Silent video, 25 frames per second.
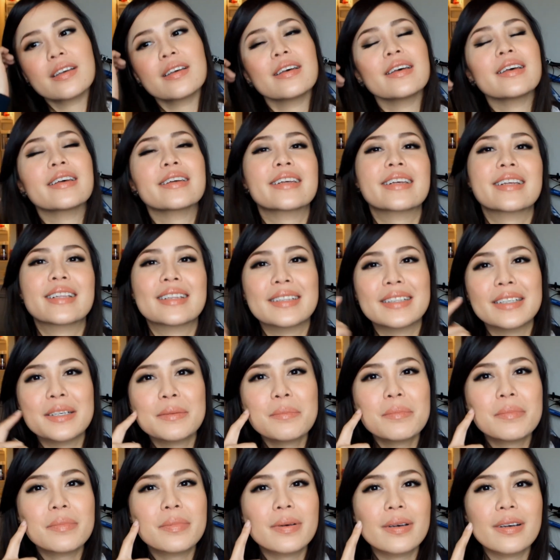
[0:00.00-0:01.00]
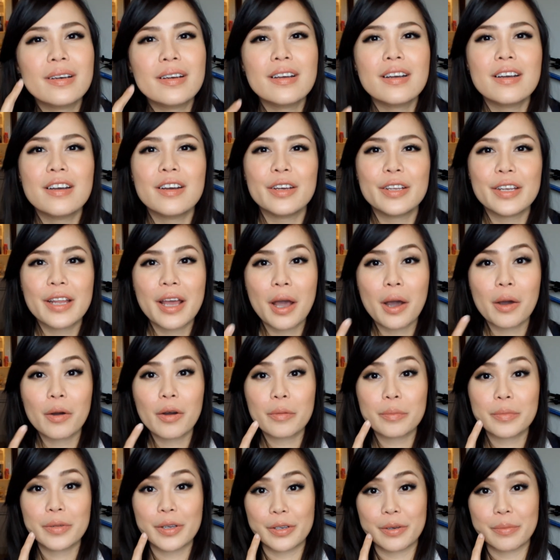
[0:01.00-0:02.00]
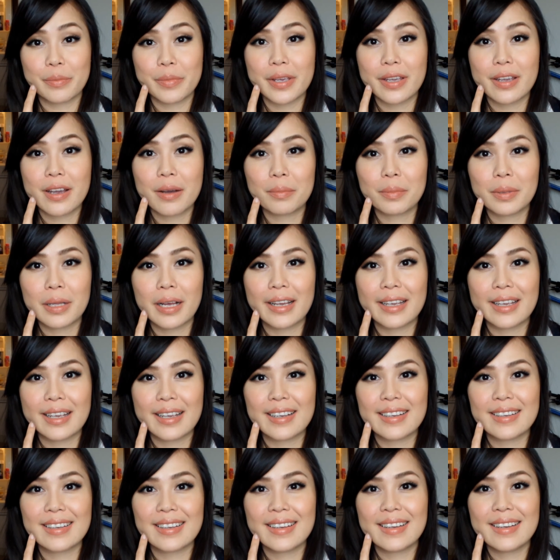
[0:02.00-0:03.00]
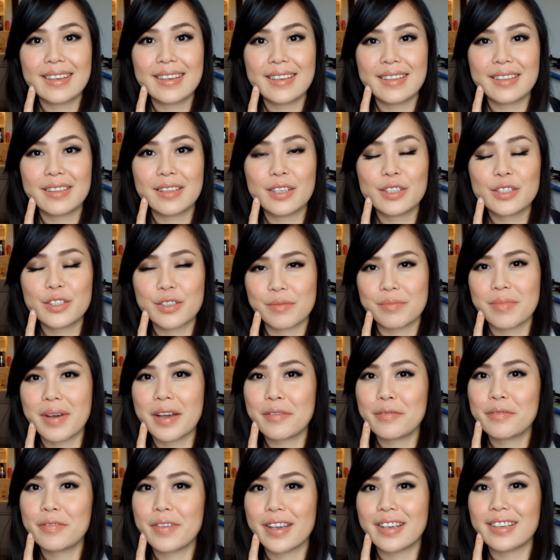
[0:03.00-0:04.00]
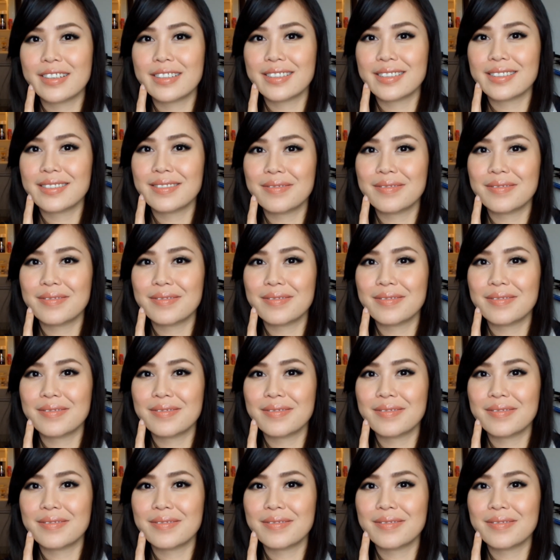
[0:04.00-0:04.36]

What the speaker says: a clip on how I'm gonna be applying this on my face.